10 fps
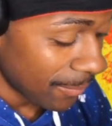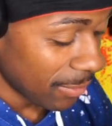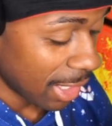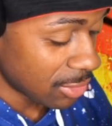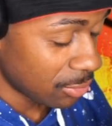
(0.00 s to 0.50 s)

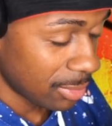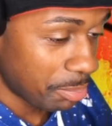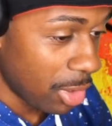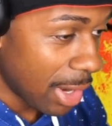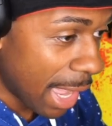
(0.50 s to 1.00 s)
That's,
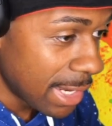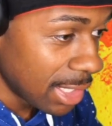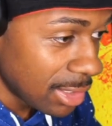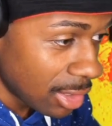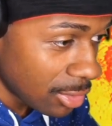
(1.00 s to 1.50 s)
bro, I
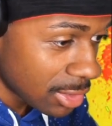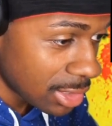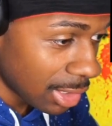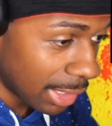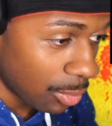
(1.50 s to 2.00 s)
didn't
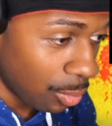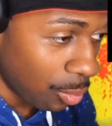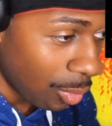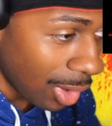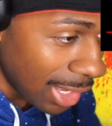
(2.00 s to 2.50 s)
understand. Like,
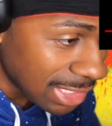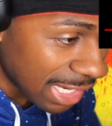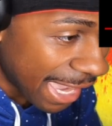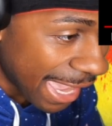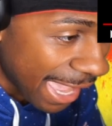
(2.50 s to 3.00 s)
what?
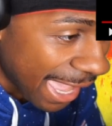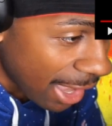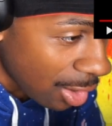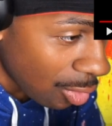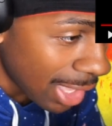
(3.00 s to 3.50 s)

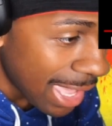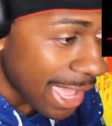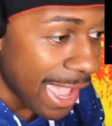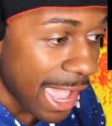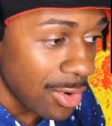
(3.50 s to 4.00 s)
How?
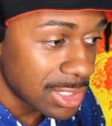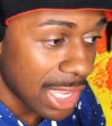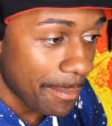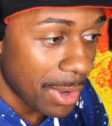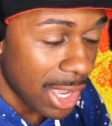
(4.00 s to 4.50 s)
How is
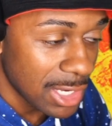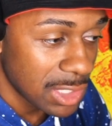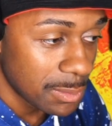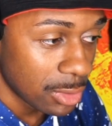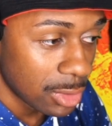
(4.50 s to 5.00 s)
that
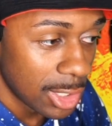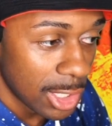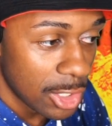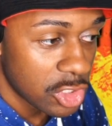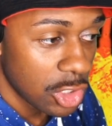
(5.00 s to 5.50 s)
possible?
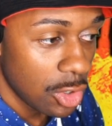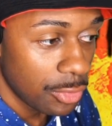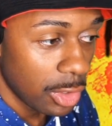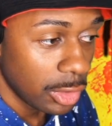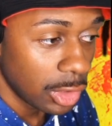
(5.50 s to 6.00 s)
So
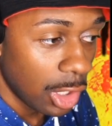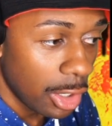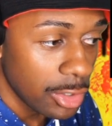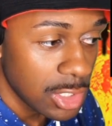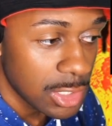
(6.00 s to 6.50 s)
the
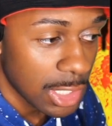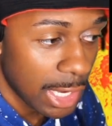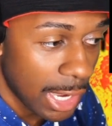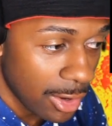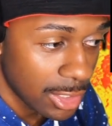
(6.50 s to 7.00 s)
largest
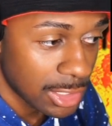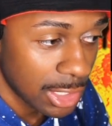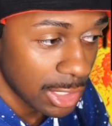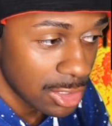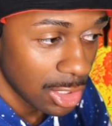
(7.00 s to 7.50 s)

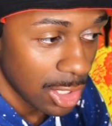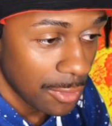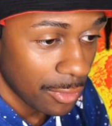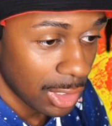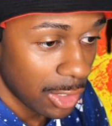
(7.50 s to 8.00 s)
heritage
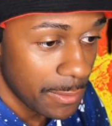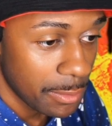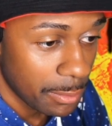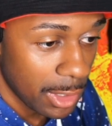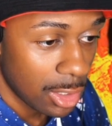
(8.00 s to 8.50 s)
for a lot of the
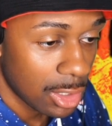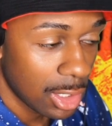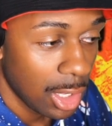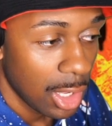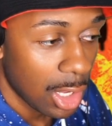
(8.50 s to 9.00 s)
people in
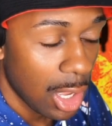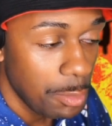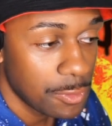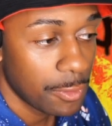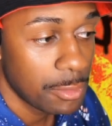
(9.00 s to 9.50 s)
America
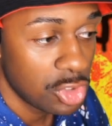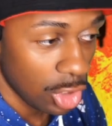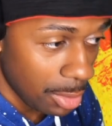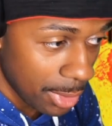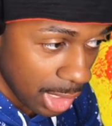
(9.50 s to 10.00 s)
comes from
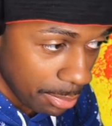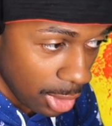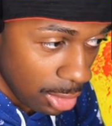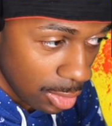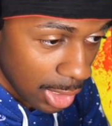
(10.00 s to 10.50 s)
Germany,
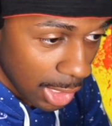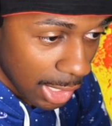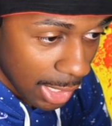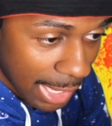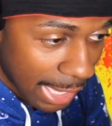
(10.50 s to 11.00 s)
bro?
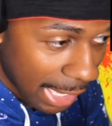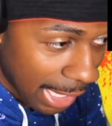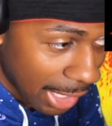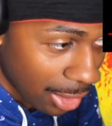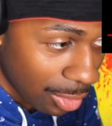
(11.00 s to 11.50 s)

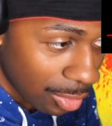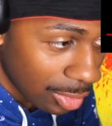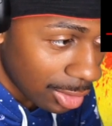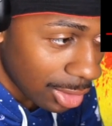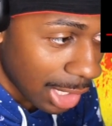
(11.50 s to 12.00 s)
How?
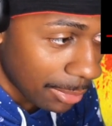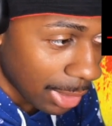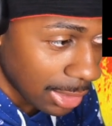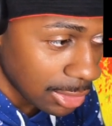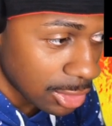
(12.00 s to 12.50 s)
I,
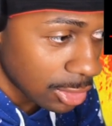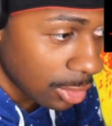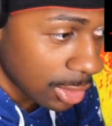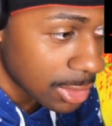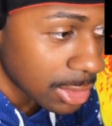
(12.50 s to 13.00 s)
I need to
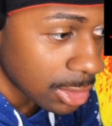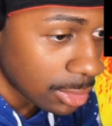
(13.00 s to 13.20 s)
know this.